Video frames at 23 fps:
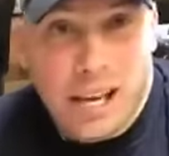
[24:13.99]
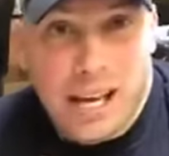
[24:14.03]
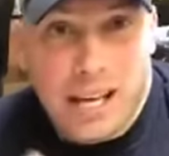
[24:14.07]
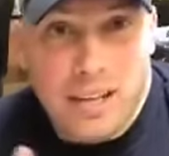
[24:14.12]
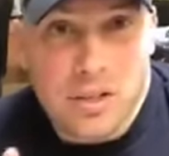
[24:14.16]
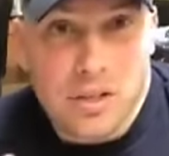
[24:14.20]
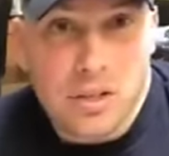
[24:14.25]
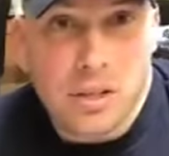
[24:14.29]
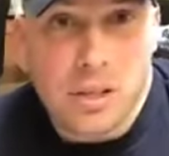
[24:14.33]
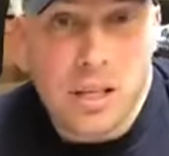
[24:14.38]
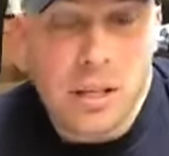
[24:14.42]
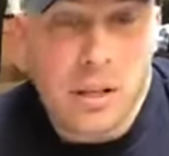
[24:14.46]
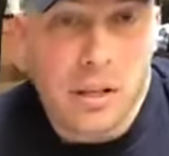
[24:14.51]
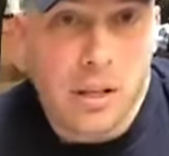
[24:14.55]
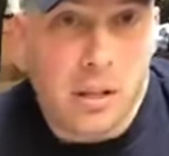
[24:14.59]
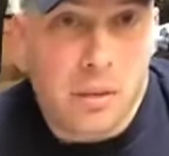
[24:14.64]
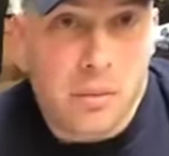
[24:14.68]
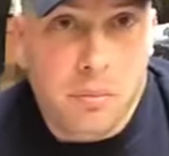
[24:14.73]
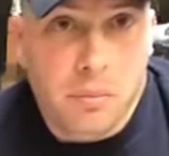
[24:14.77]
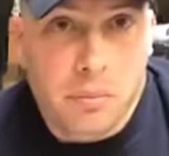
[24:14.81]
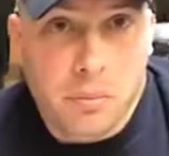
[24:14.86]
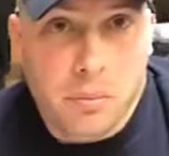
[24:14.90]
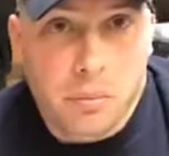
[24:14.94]
actually that
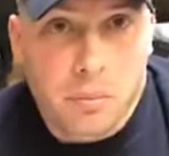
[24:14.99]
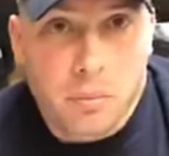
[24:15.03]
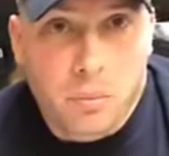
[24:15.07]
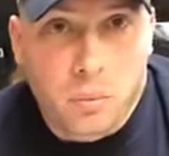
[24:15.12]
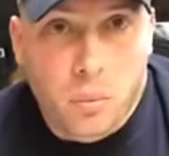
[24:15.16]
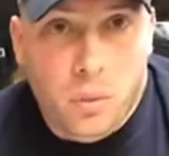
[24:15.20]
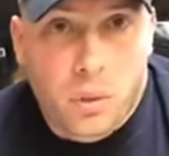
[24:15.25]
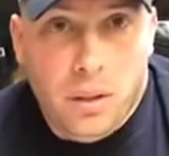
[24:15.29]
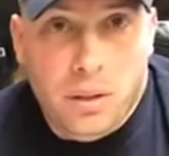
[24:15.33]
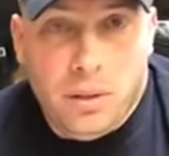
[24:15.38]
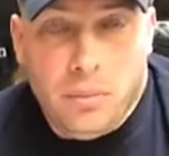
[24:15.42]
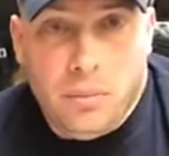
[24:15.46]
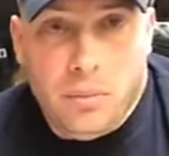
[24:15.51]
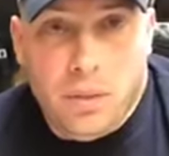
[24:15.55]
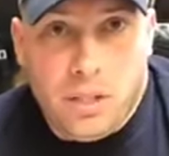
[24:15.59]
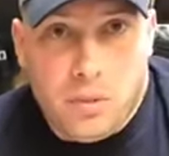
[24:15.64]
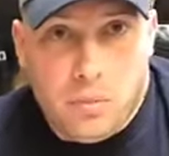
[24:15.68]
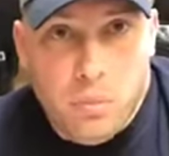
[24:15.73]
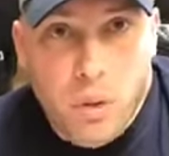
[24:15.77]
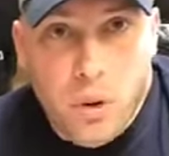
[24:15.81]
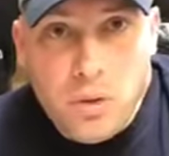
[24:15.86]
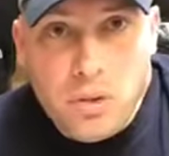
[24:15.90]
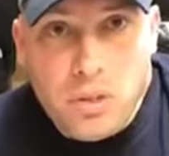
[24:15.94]
what
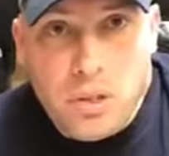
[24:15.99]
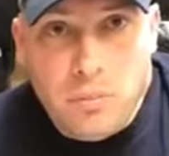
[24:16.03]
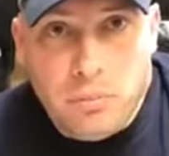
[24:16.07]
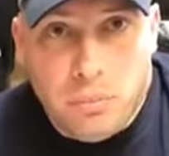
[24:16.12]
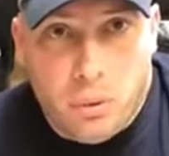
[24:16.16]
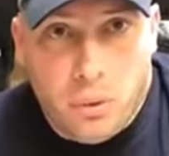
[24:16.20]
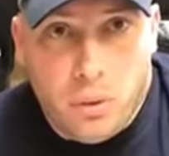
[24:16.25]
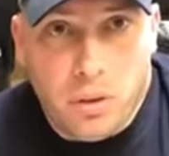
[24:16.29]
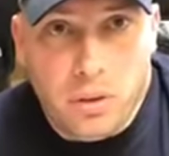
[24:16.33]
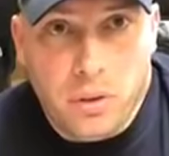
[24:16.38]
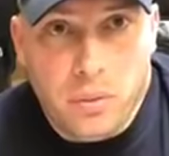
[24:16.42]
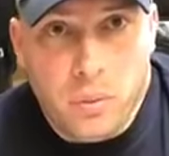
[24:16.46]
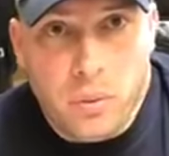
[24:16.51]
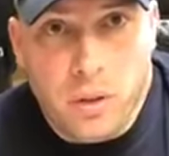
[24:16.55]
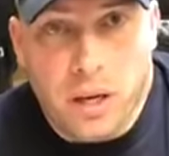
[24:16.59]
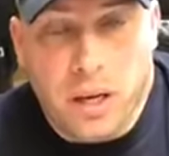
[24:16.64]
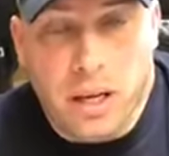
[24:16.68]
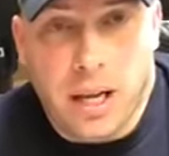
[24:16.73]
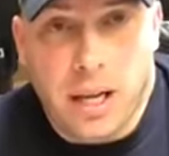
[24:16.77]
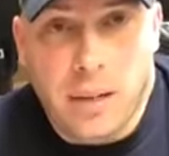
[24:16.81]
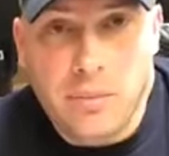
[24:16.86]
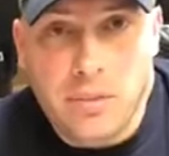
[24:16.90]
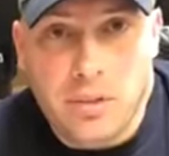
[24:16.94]
is most important where it
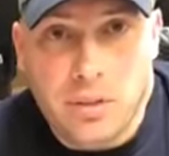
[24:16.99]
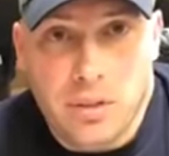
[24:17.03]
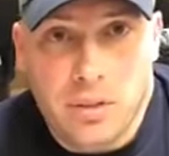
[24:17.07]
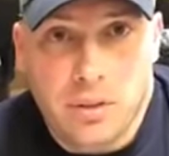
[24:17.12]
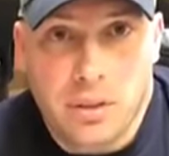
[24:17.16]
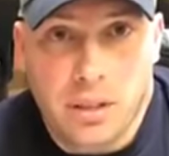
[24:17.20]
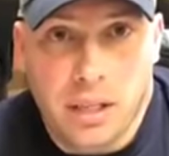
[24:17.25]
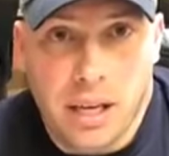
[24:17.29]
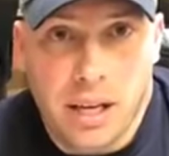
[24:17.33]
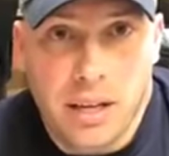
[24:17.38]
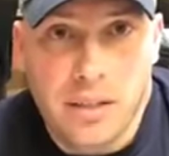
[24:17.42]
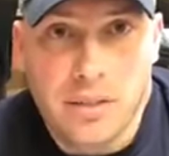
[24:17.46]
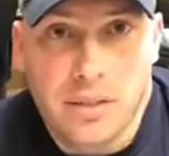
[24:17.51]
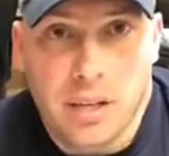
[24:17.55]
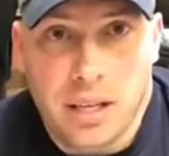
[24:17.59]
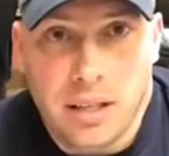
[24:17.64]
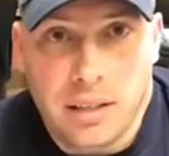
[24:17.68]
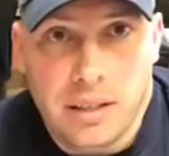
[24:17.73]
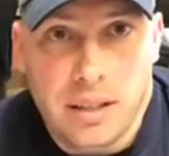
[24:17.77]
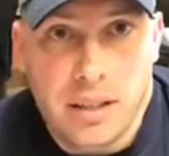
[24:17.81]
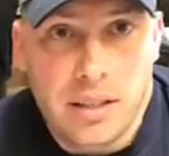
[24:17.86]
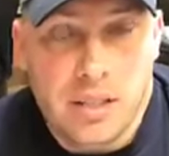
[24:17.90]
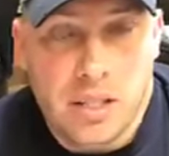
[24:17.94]
comes to the guns
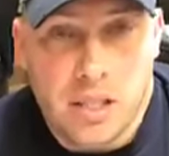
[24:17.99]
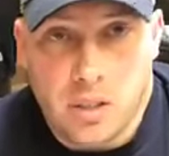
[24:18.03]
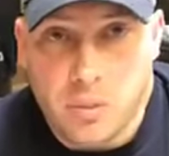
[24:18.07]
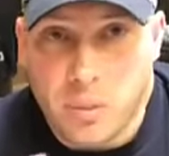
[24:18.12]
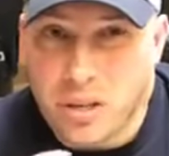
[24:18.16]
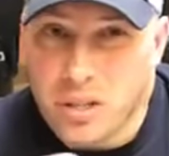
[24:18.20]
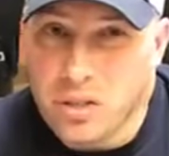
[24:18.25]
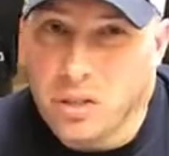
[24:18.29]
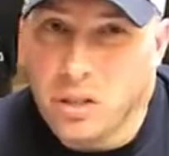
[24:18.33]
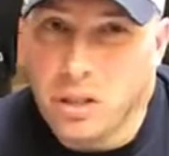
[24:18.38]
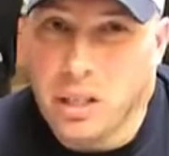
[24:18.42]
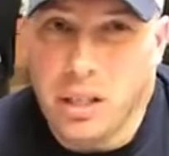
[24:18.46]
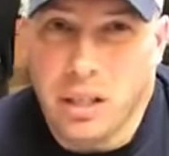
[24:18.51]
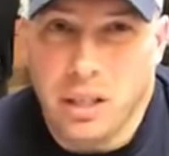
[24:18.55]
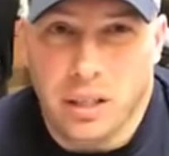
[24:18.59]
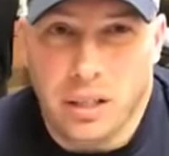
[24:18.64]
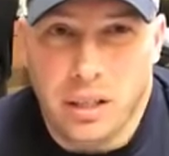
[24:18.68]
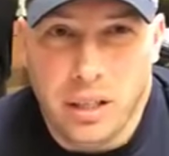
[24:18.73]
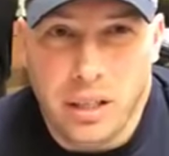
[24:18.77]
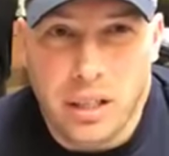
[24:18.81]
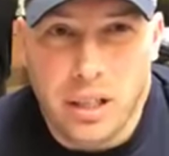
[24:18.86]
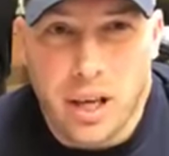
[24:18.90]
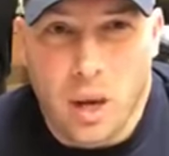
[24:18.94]
like this, especially a
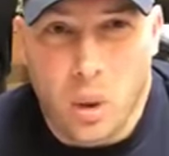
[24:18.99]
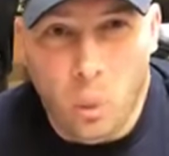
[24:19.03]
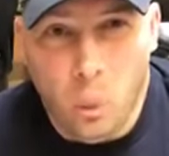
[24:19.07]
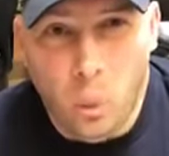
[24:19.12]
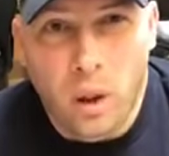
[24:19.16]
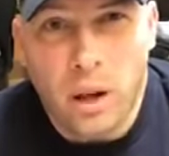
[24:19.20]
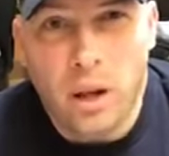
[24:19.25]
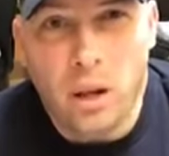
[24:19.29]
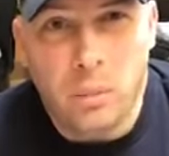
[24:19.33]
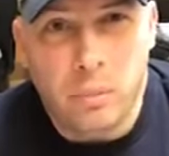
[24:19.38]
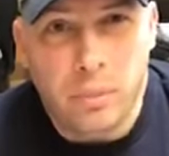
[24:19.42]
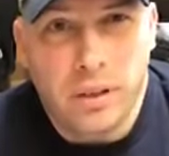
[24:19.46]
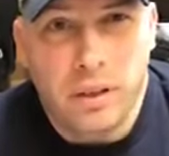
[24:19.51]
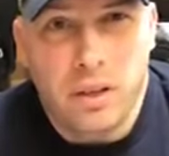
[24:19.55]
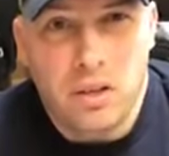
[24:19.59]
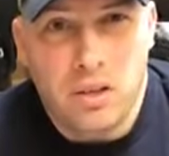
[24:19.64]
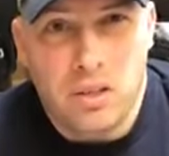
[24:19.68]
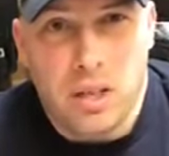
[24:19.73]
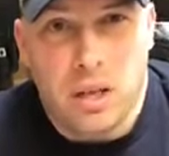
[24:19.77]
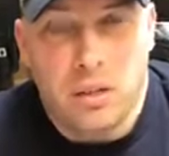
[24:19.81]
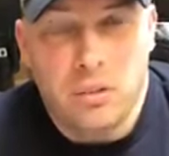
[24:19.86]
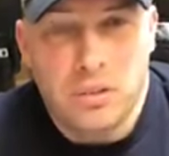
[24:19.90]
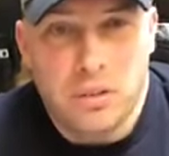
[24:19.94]
well-built
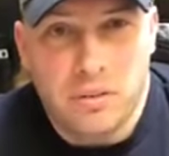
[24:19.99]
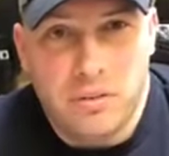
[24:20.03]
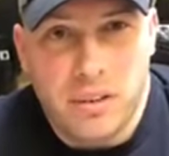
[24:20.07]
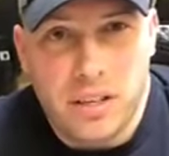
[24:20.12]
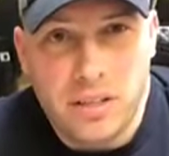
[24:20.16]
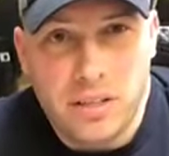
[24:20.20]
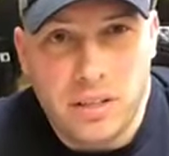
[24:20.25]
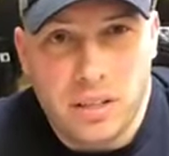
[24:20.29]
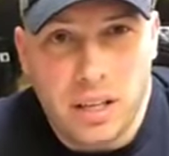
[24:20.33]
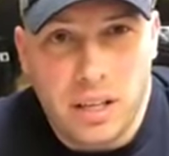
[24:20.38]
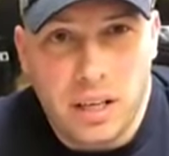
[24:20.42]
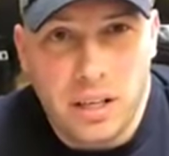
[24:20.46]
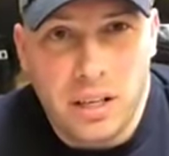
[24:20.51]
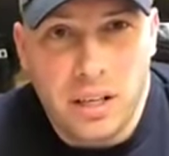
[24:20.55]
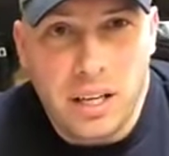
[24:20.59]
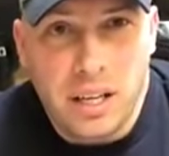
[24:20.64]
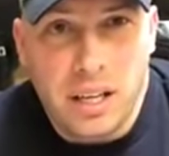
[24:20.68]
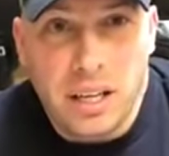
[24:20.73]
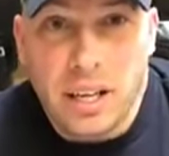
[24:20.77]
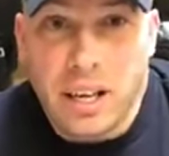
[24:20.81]
self-defense gun,